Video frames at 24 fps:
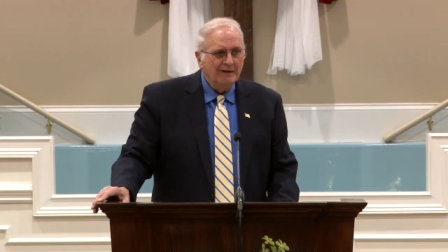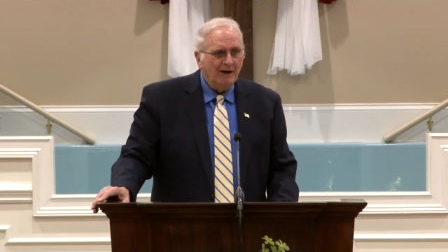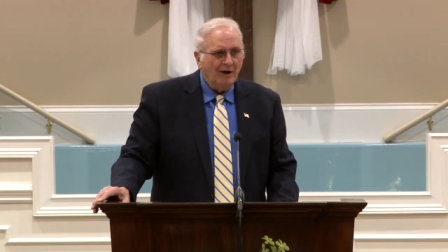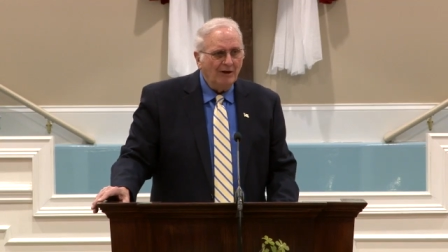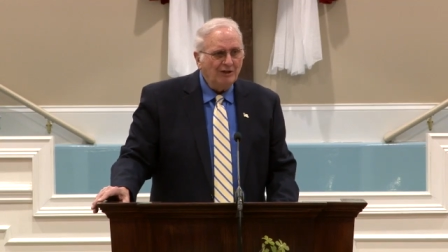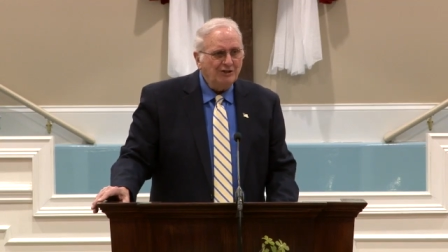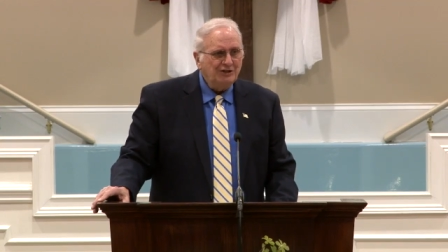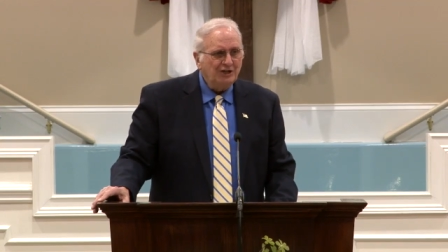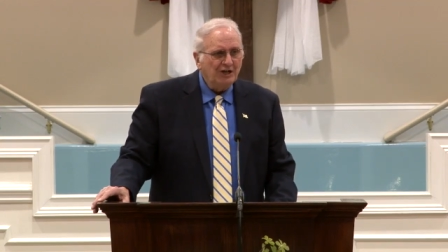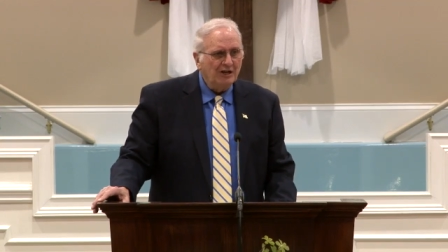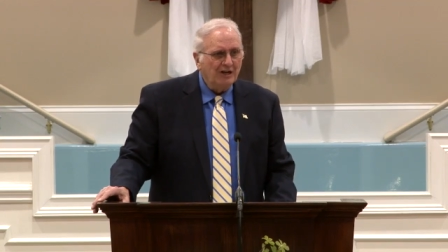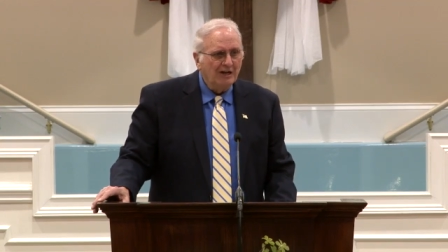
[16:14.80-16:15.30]

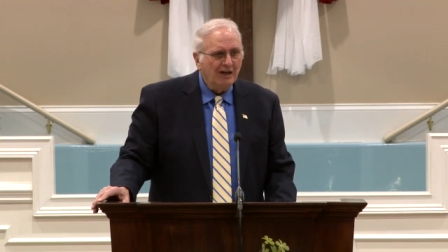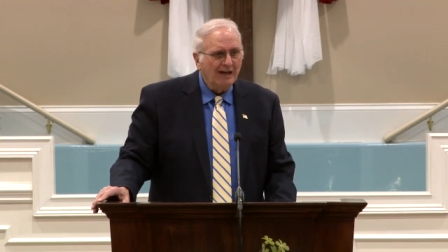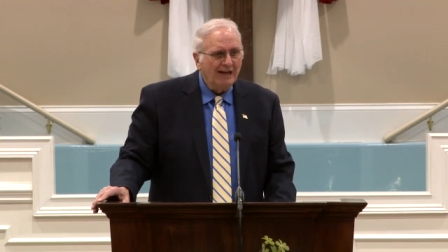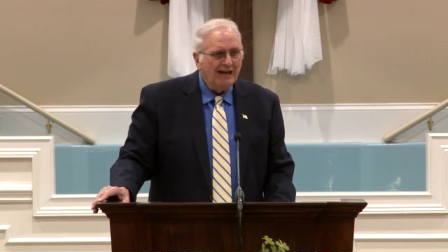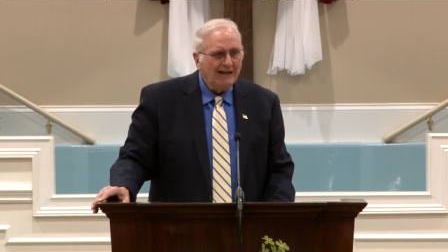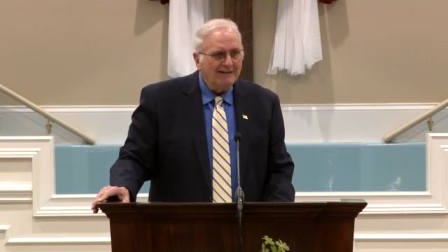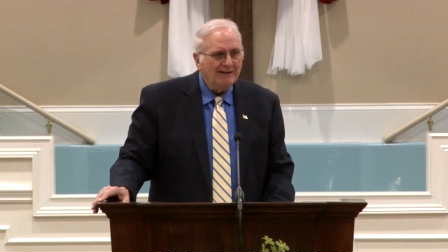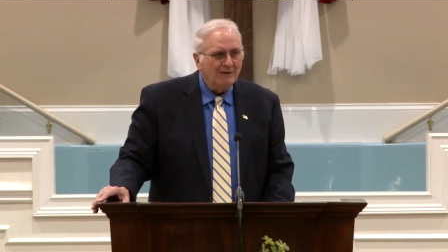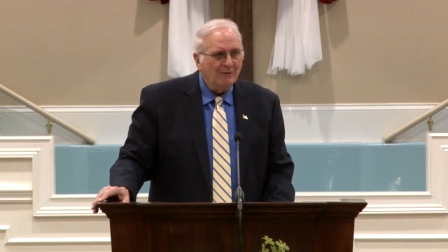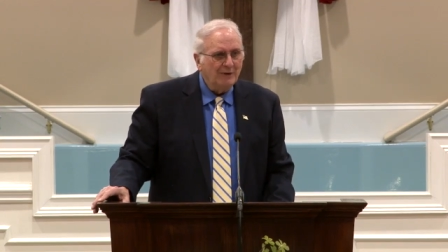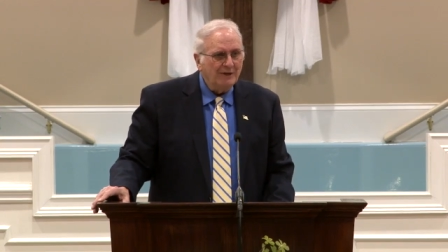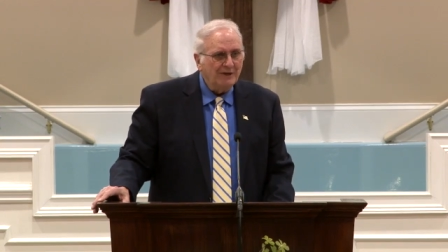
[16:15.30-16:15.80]
Aren't you
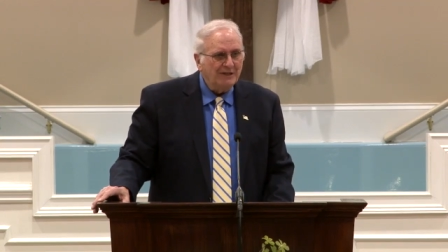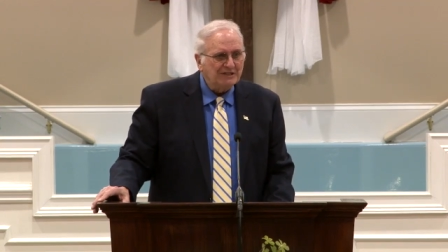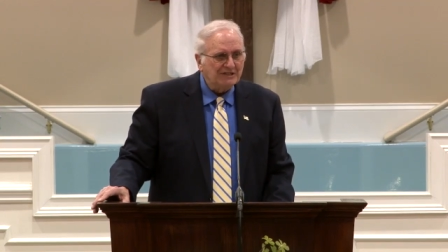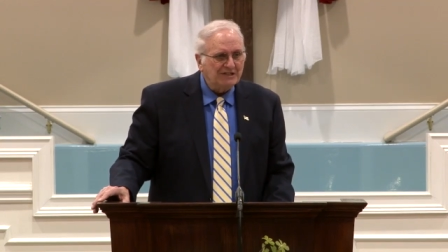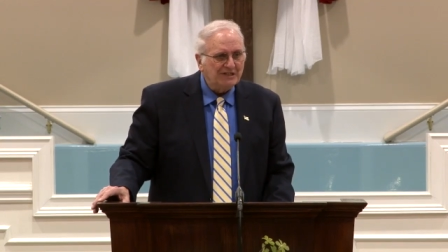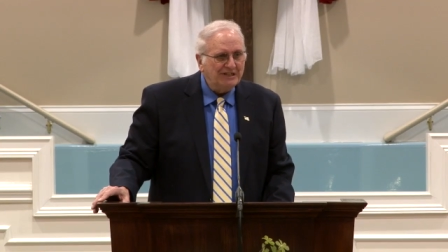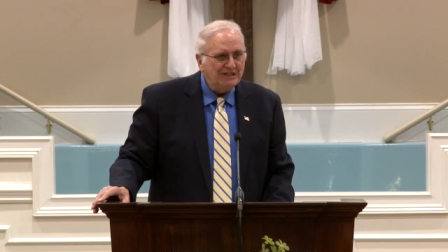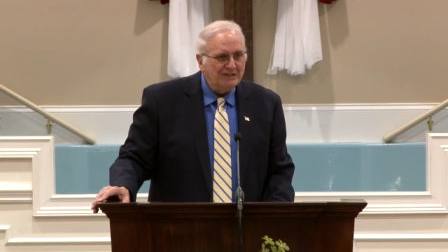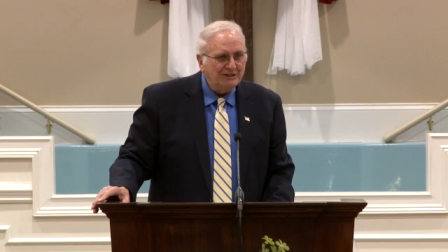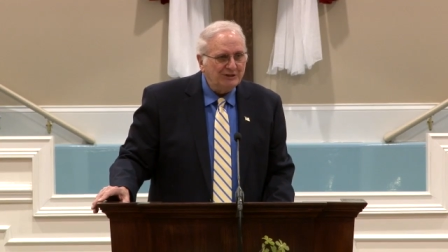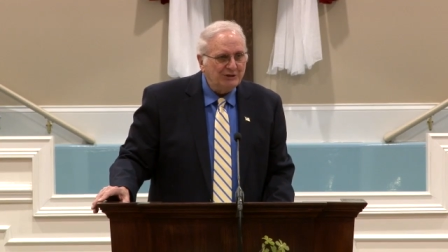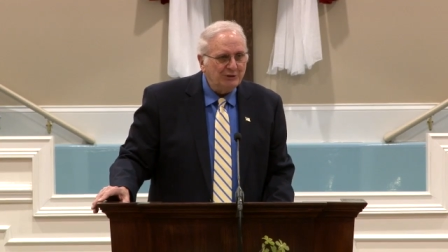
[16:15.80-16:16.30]
glad that when he
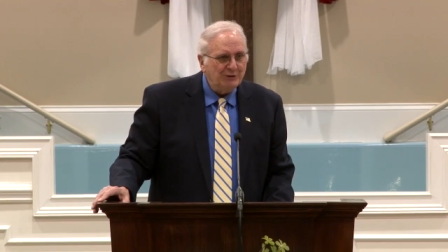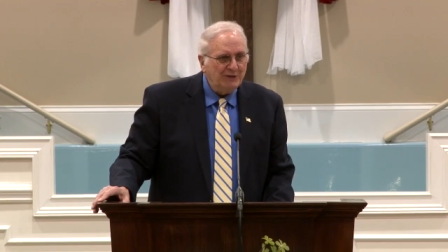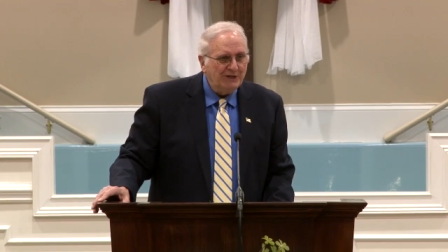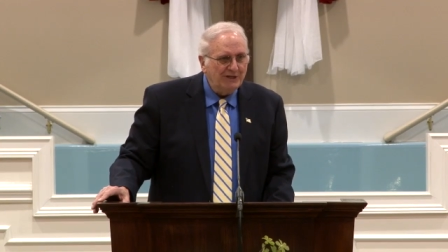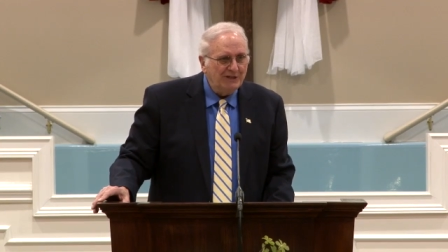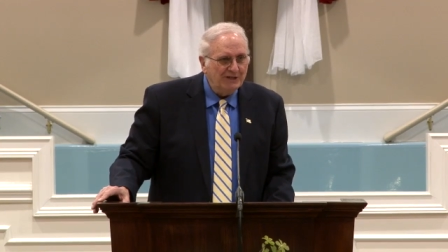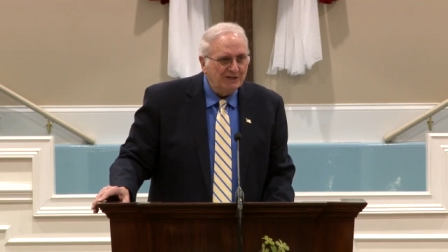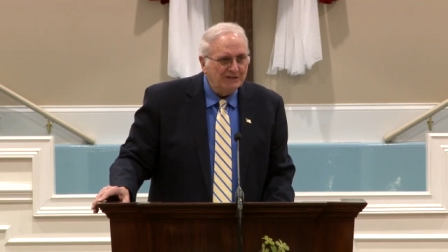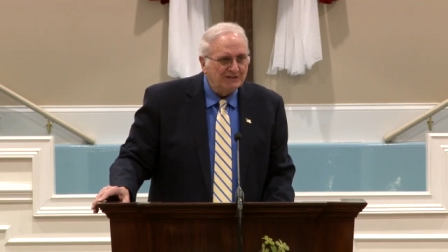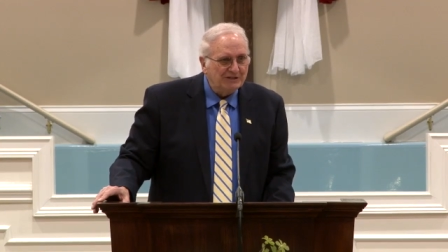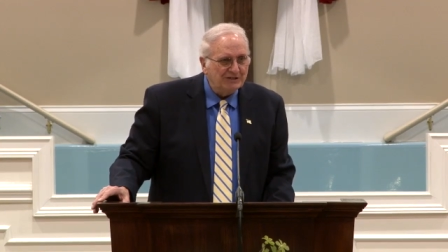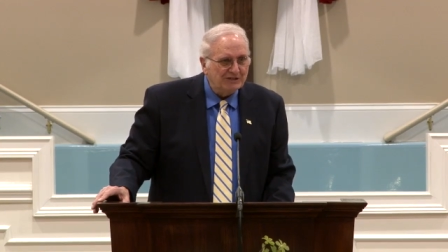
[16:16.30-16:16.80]
sees you,
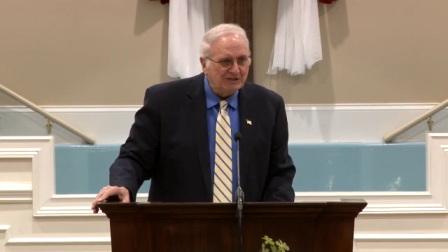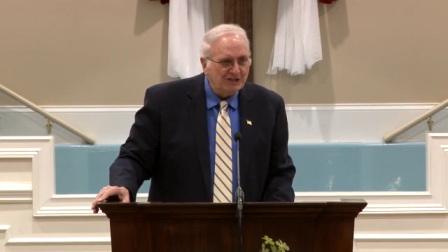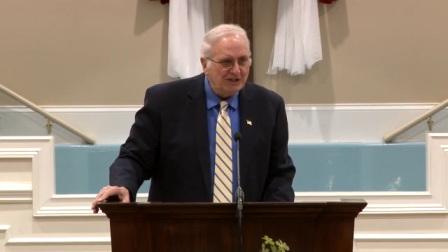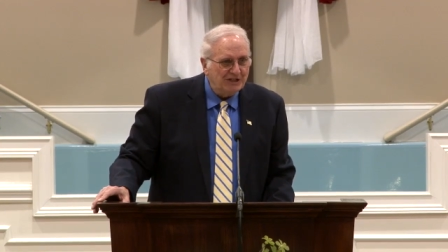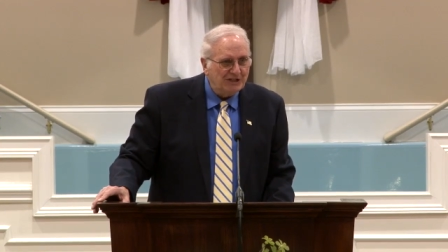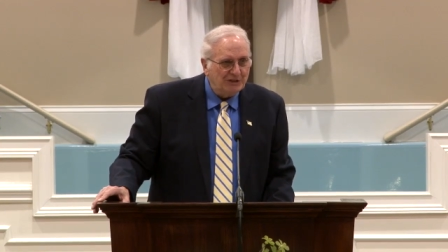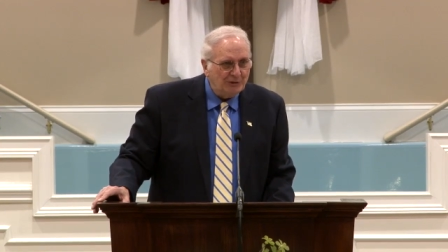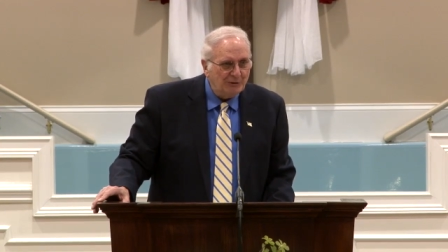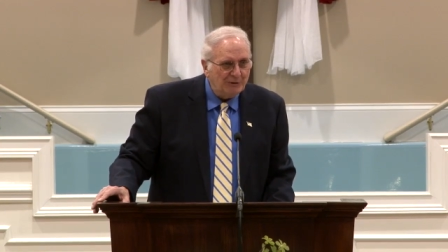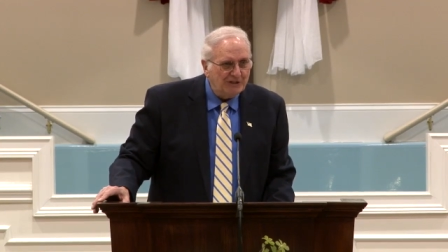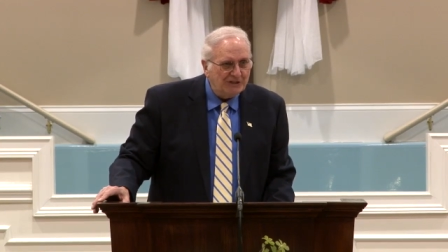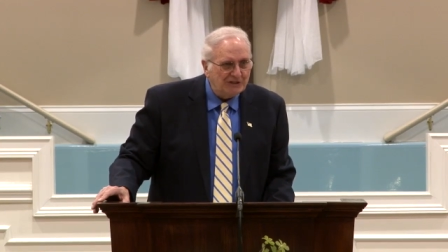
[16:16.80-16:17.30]
he doesn't
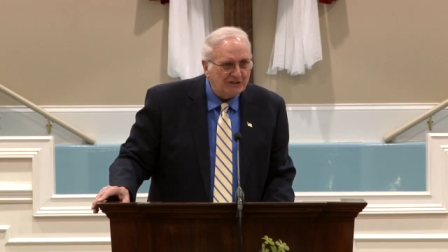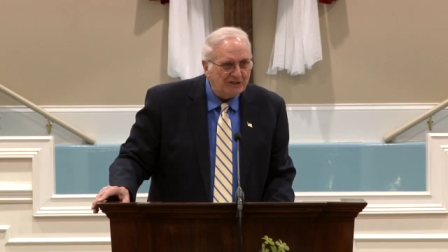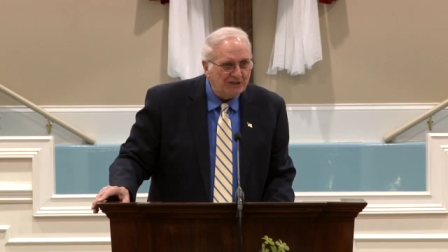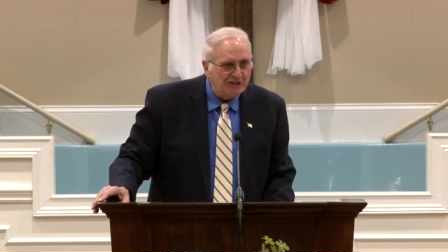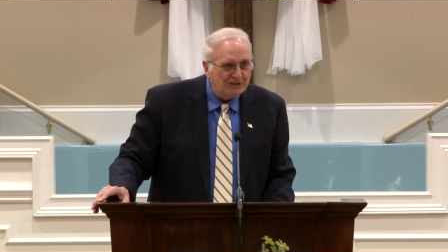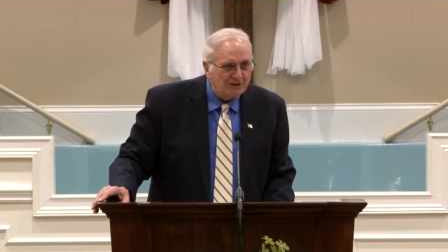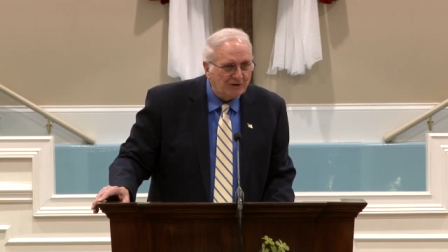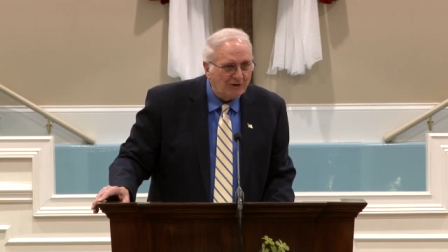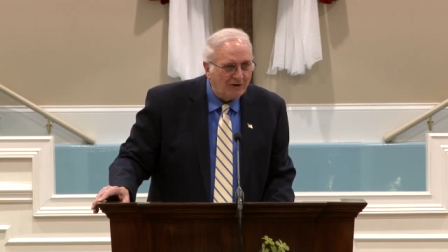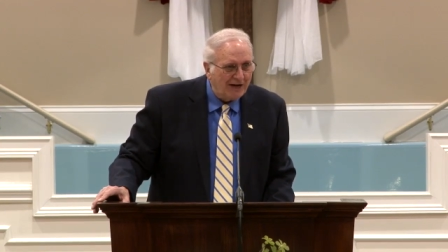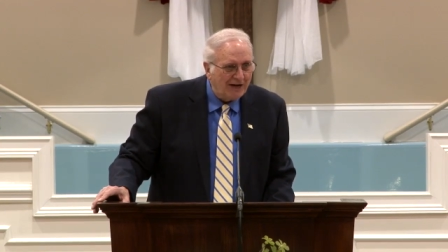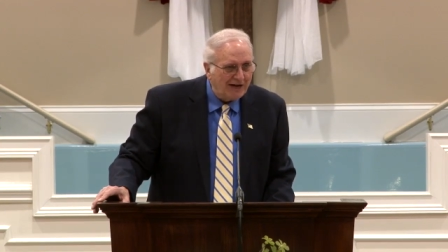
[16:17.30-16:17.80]
see you, he
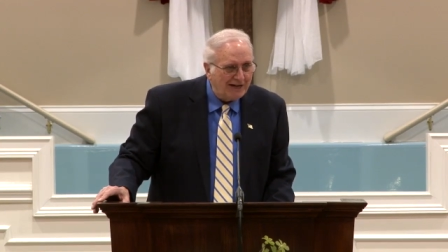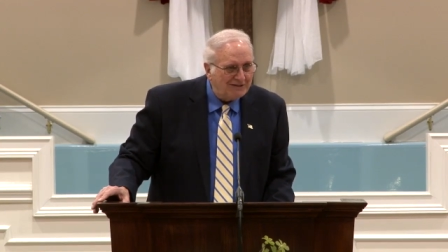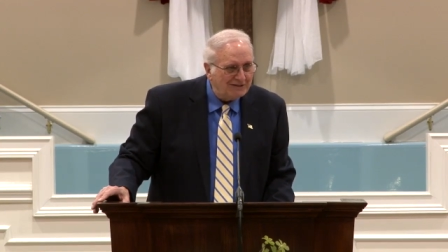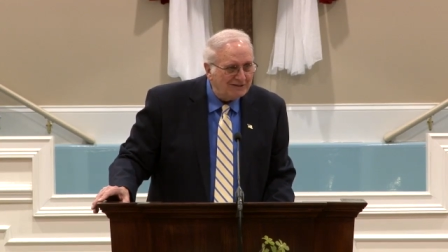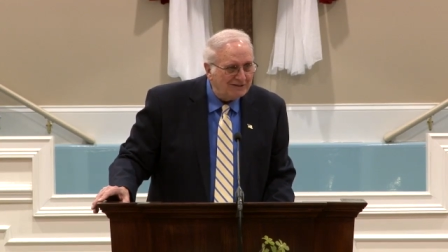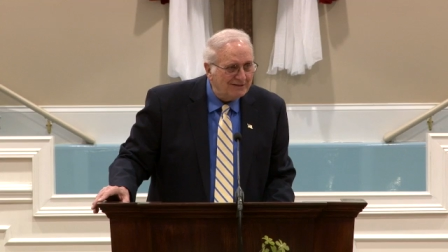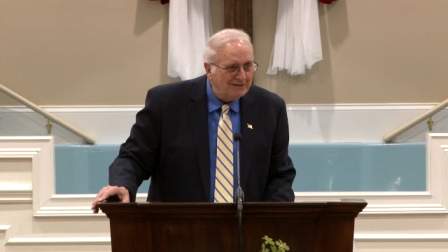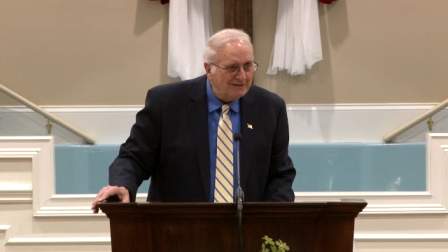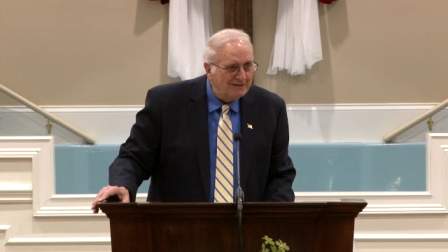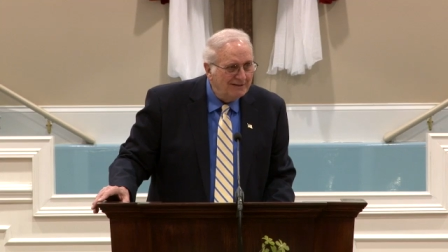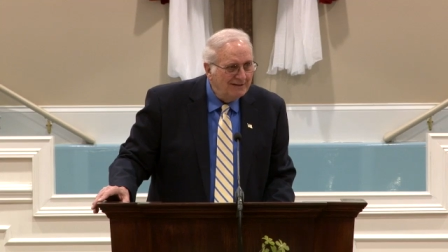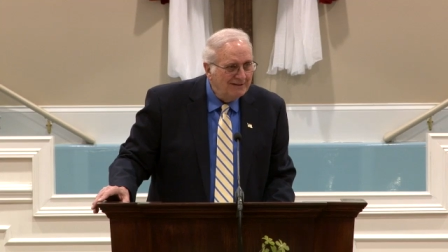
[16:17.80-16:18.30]
sees
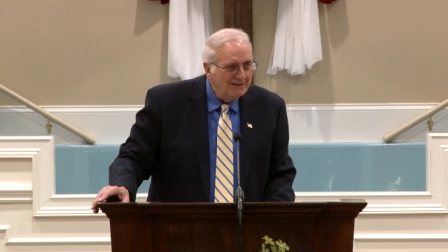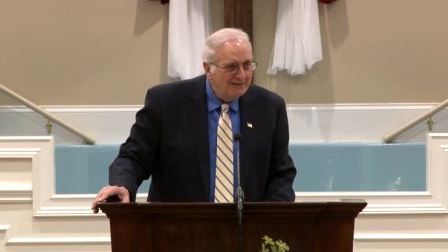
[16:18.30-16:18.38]
Christ?